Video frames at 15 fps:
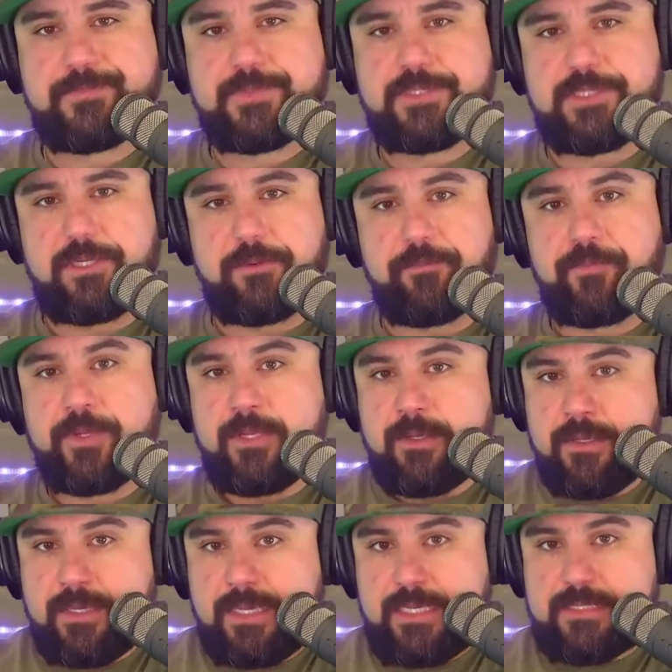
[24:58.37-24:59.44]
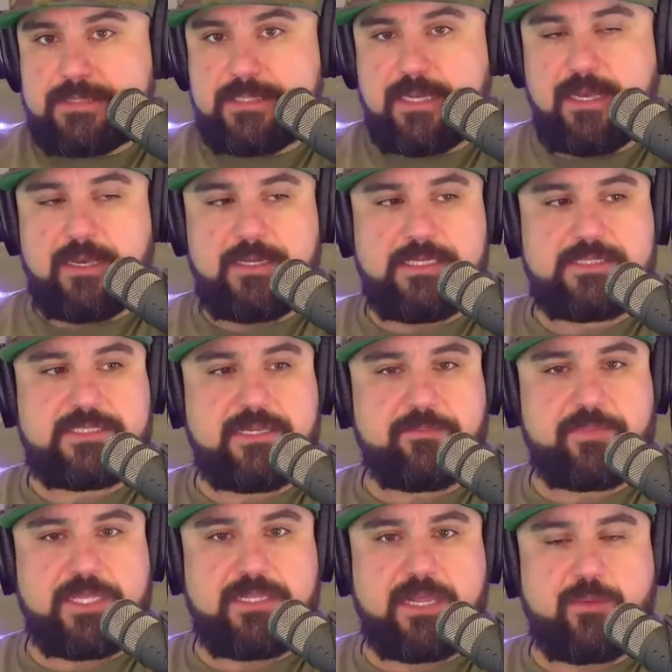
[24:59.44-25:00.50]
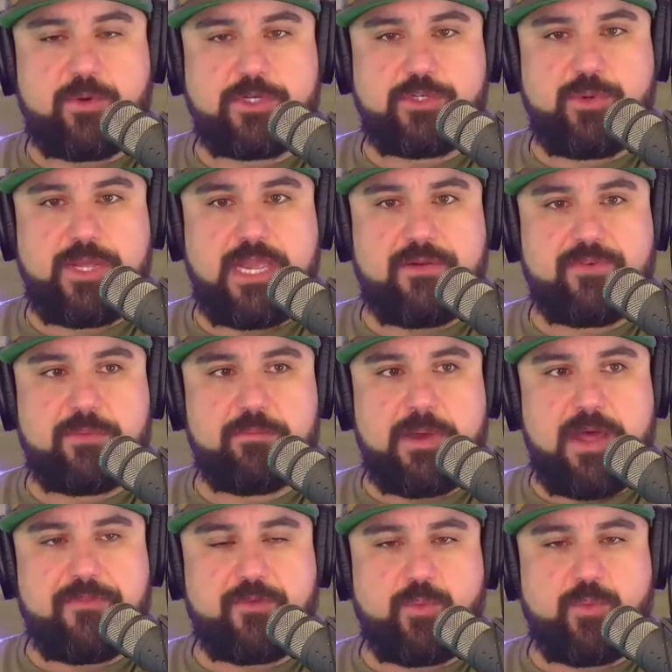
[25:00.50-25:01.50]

So It's something that we're doing every month.